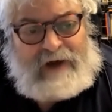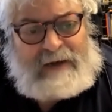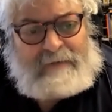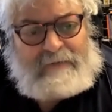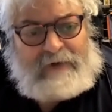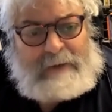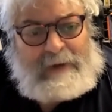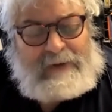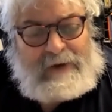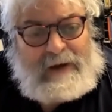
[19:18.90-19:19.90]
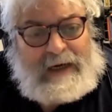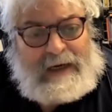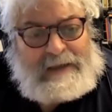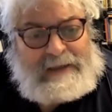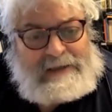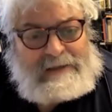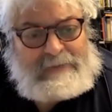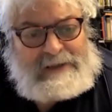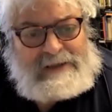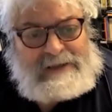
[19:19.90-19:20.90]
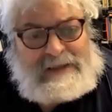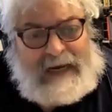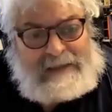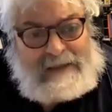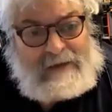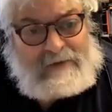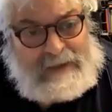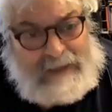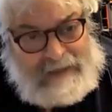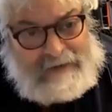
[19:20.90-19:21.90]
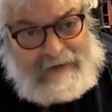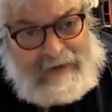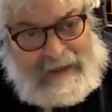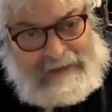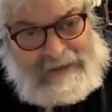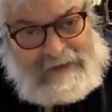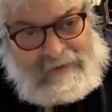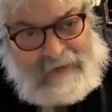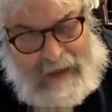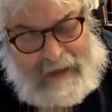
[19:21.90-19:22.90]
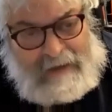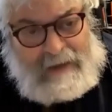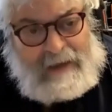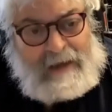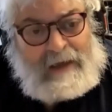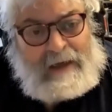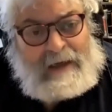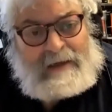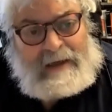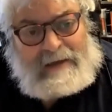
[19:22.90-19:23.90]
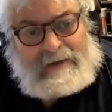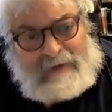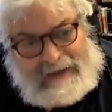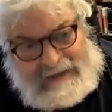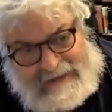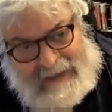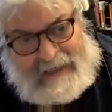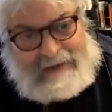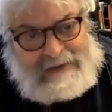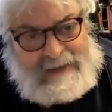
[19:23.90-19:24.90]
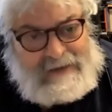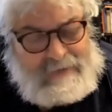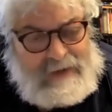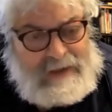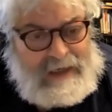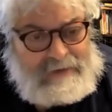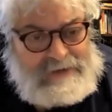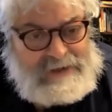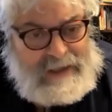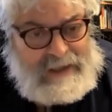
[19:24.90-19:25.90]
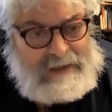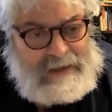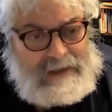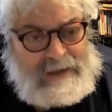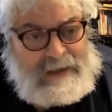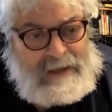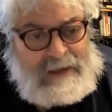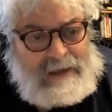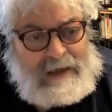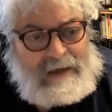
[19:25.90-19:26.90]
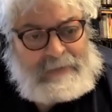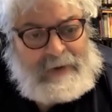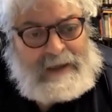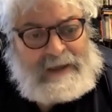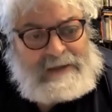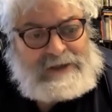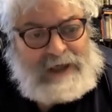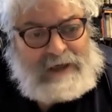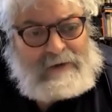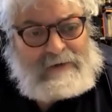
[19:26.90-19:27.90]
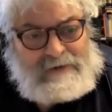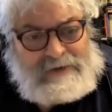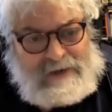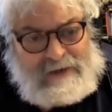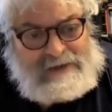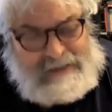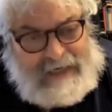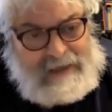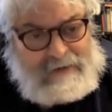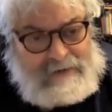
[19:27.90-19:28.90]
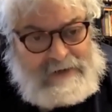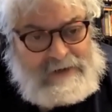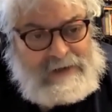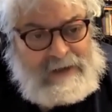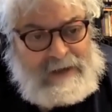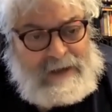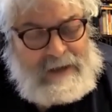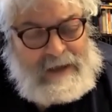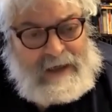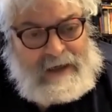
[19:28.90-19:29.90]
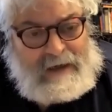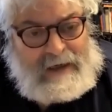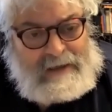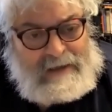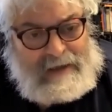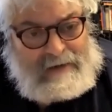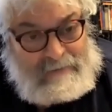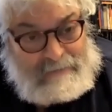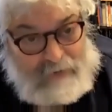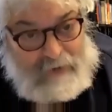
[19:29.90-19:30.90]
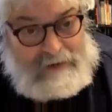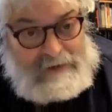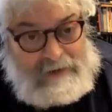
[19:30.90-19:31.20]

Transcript: Friedman thought ethics and business had to go together, as do I. Now, the way he said it's not the way I would say it, but shareholders are stakeholders, and they're important.